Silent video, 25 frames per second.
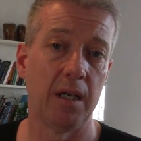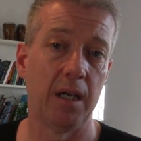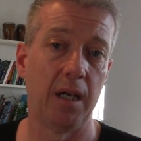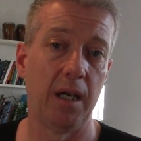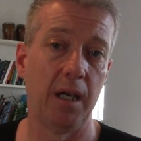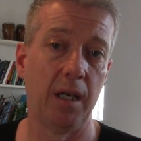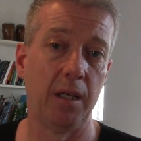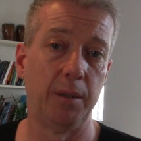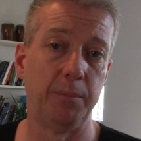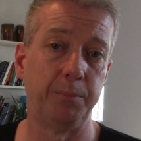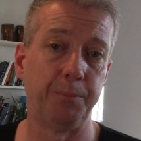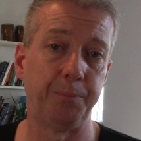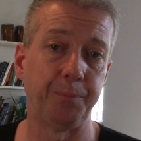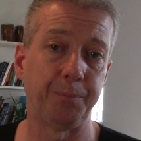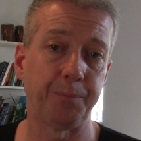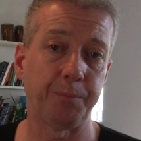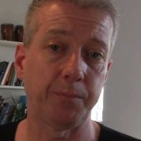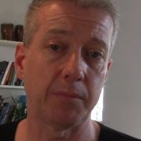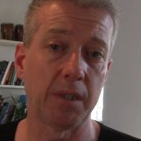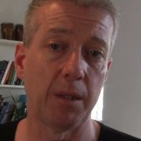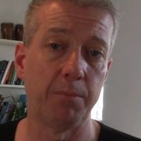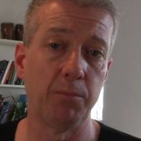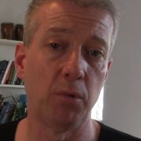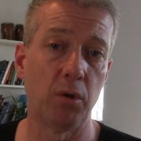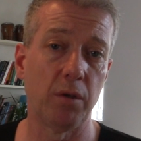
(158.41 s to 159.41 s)
And
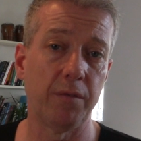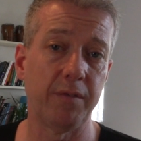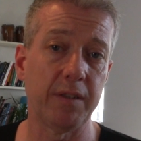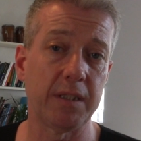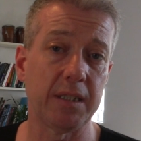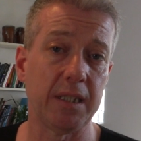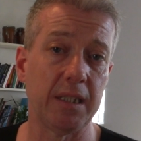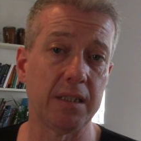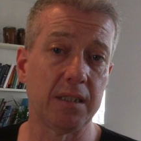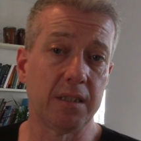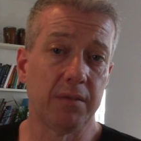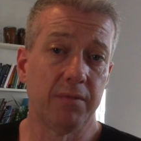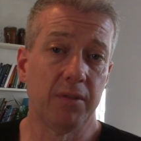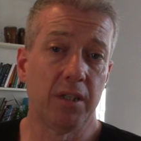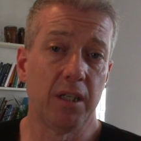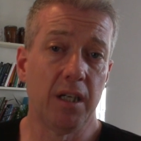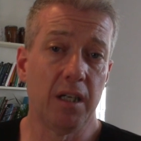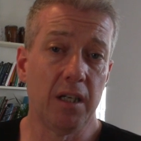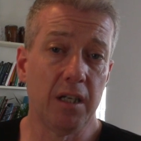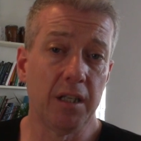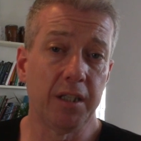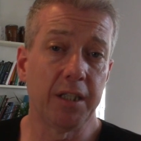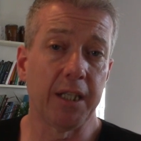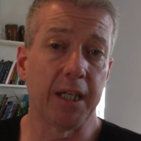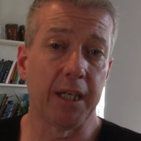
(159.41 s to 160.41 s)
more of a sense of
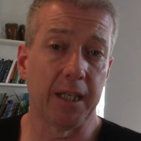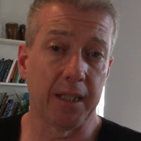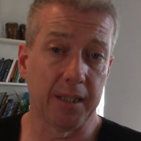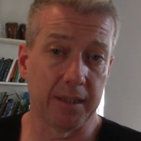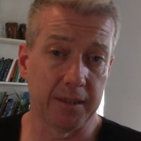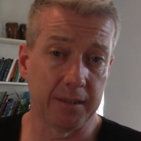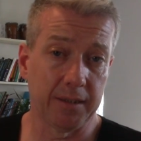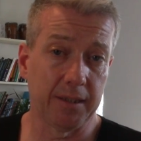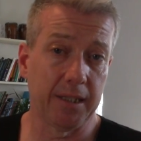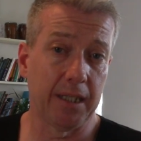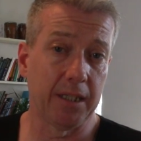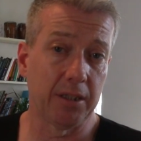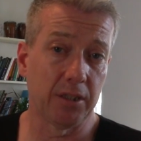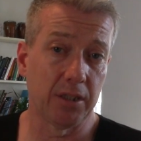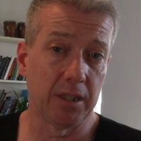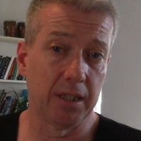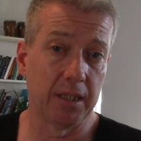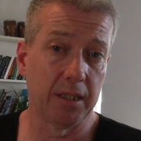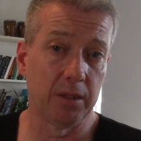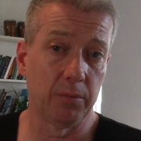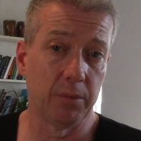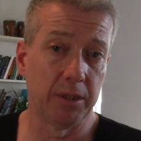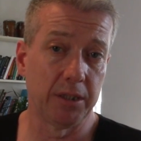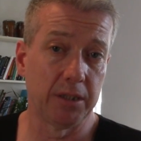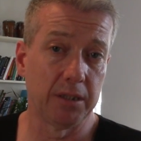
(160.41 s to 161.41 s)
learning,
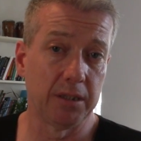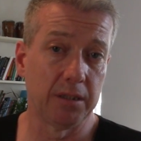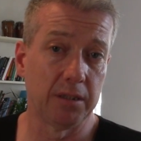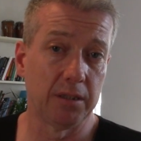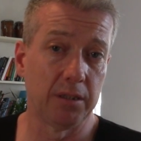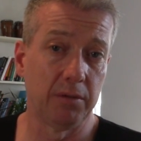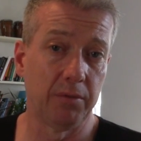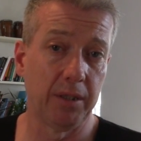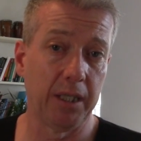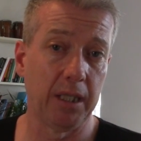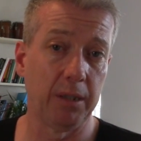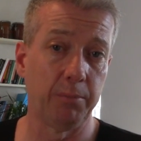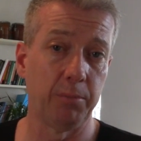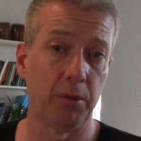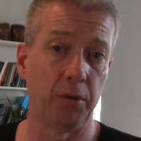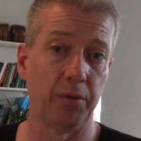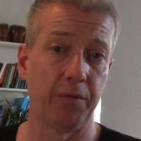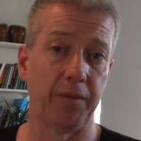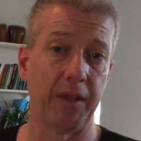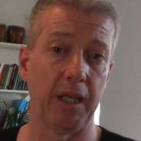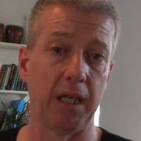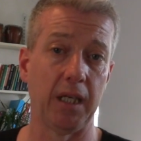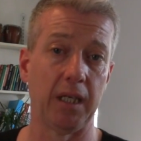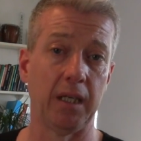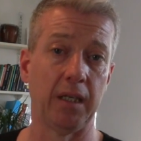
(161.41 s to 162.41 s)
actually, which is the really
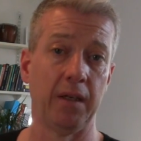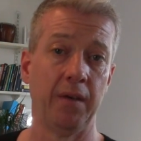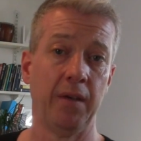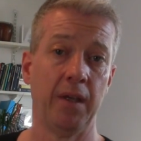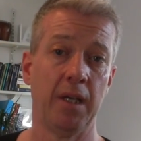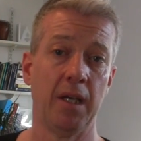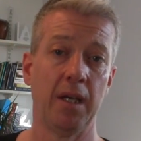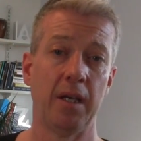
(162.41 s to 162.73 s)
important thing.